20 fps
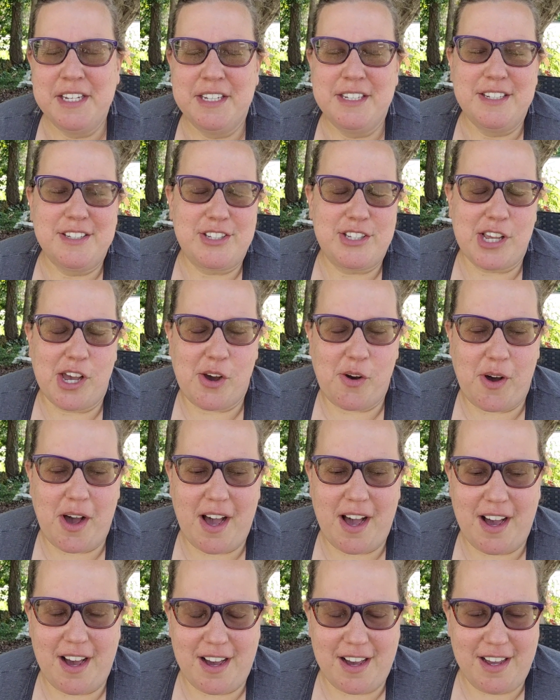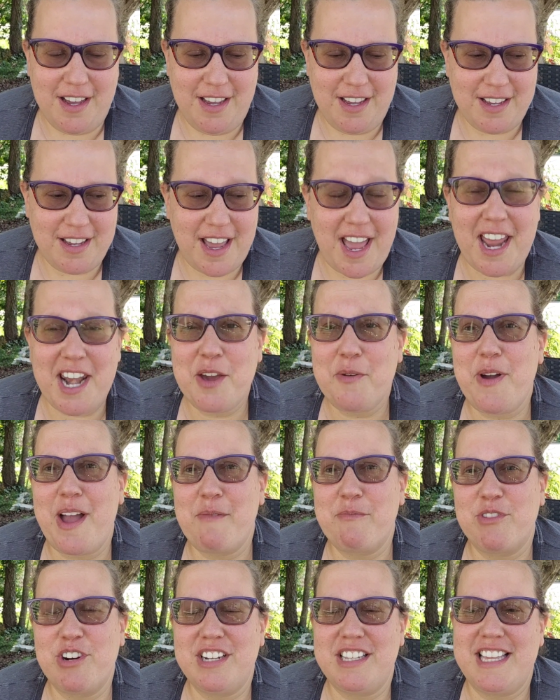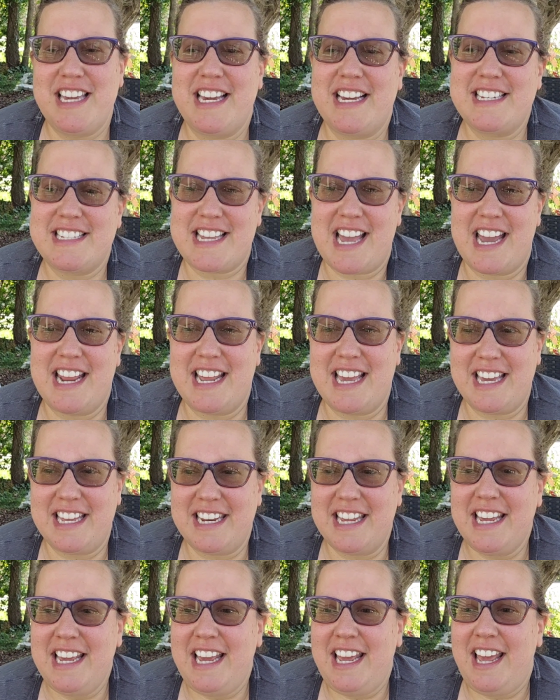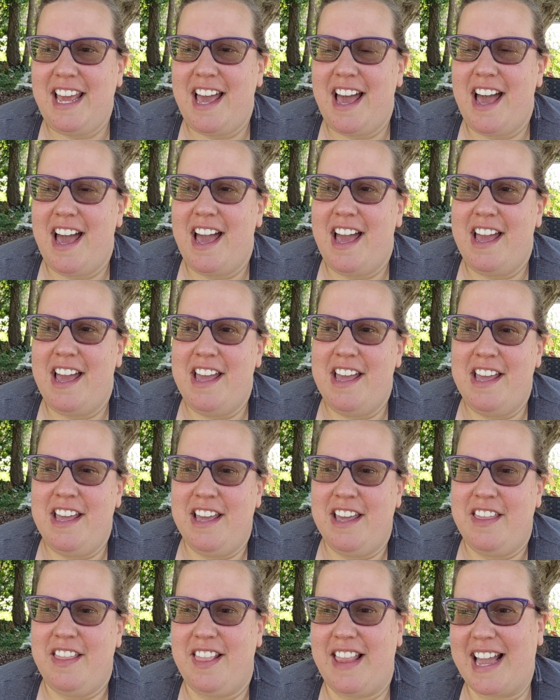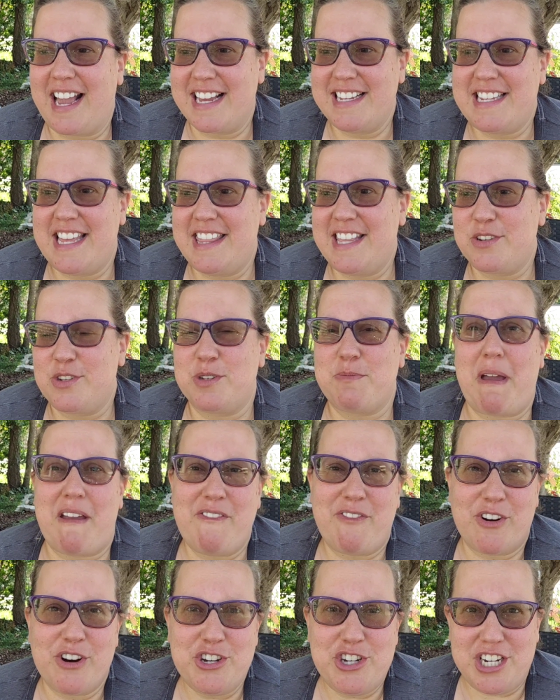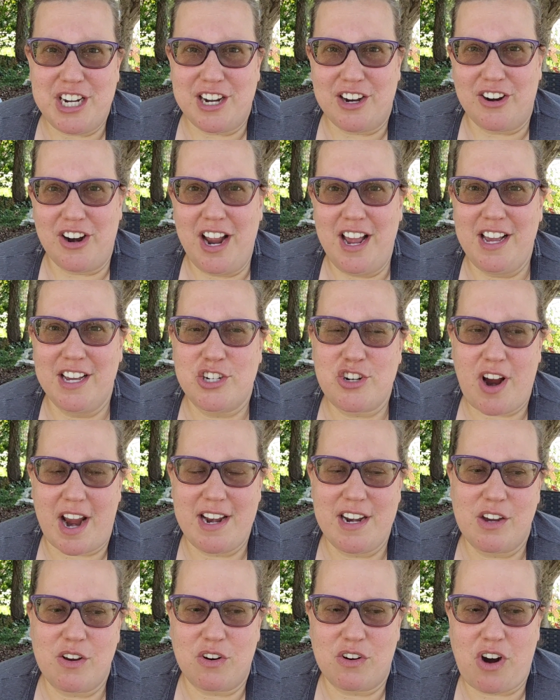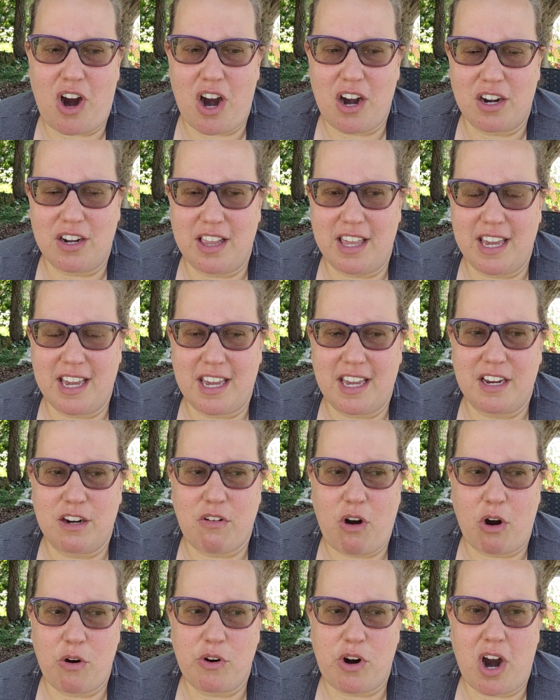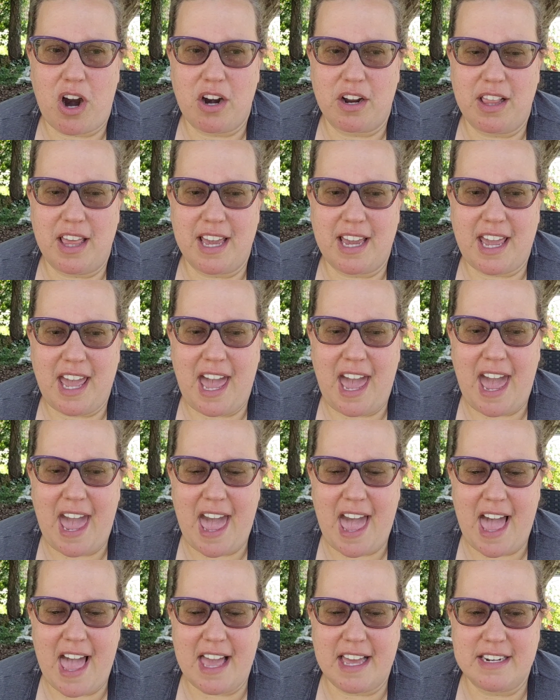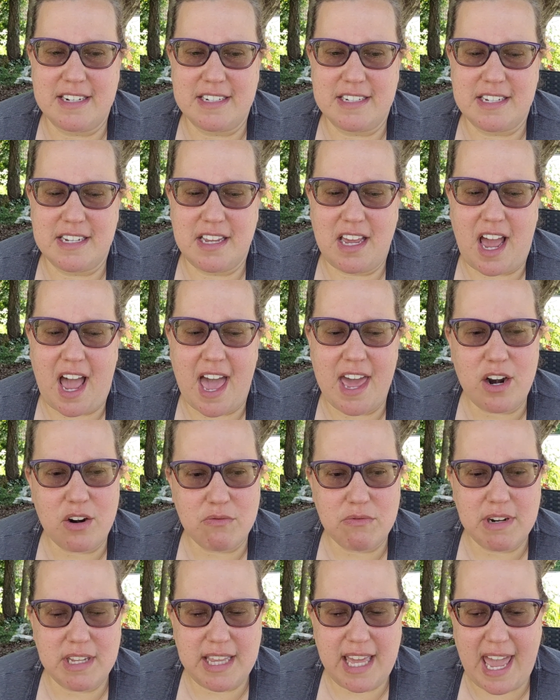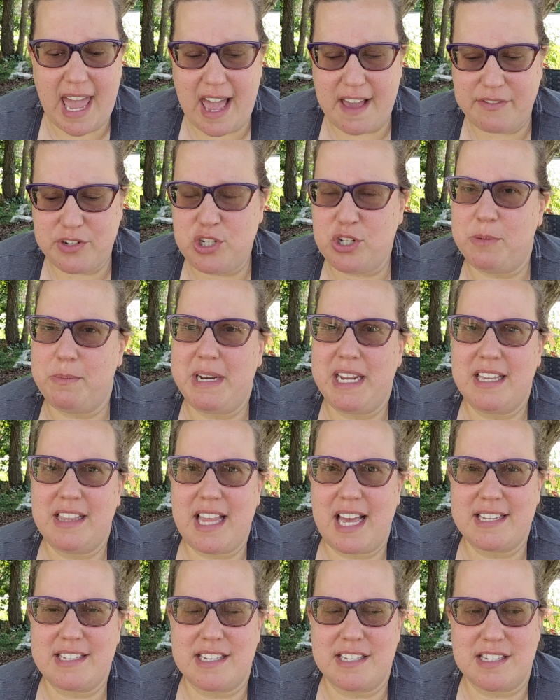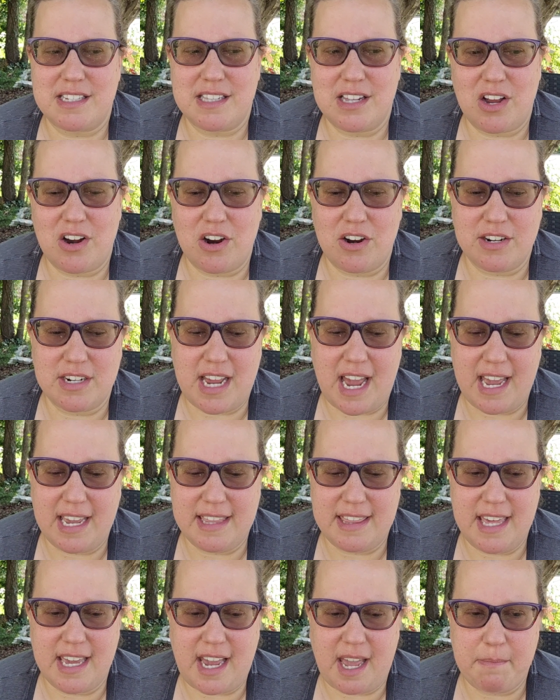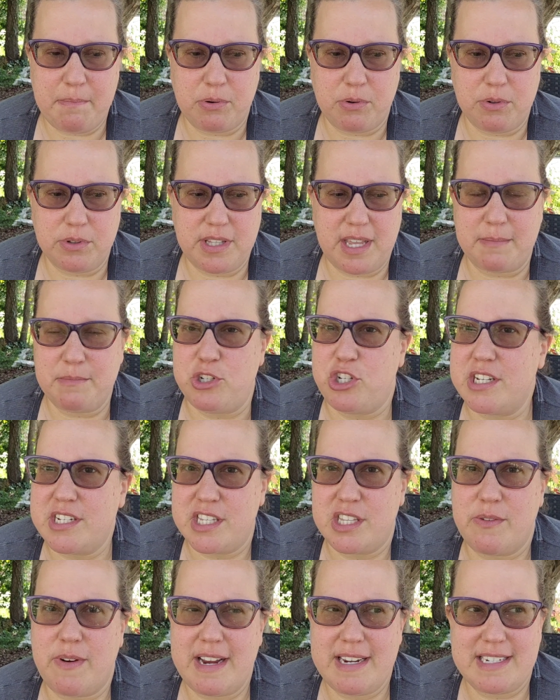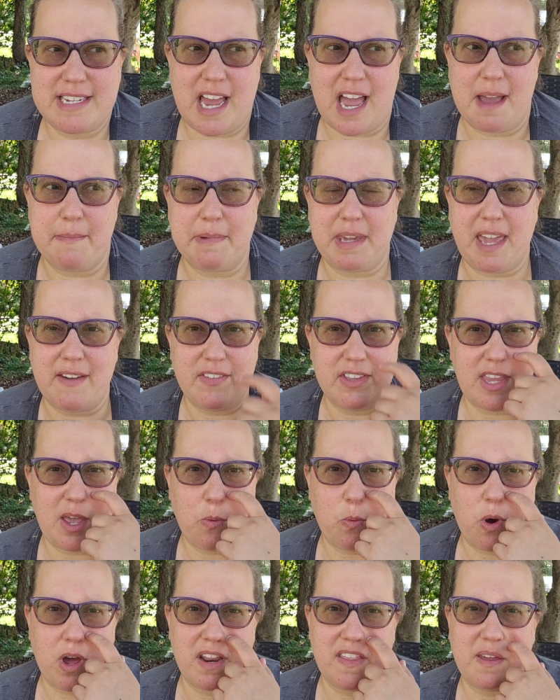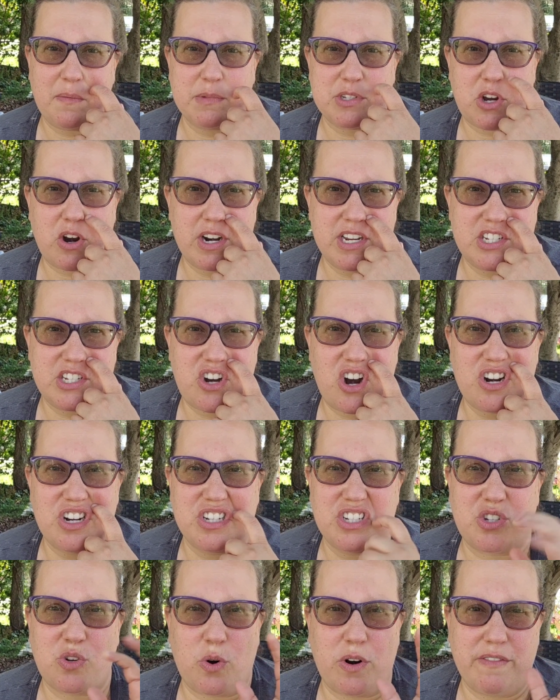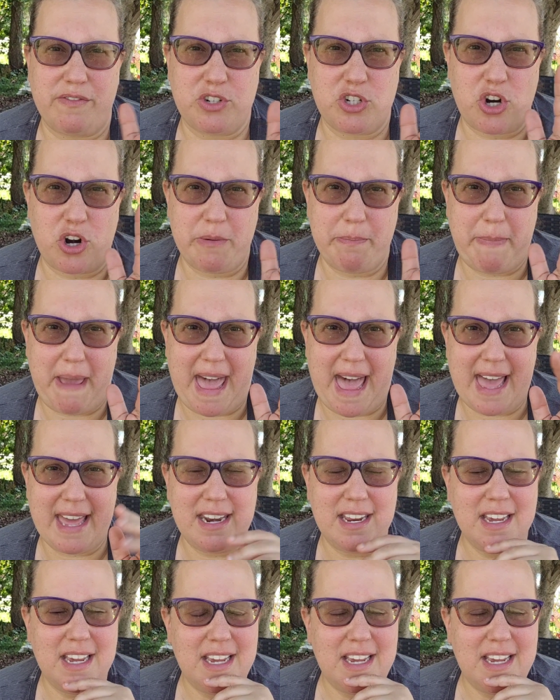So anyway, I'm really excited. Like I said, this is my first year trying to grow garlic, and I don't really have too many lessons learned. I think I pulled them just the right time, given that one of them was already starting to sort of turn bad.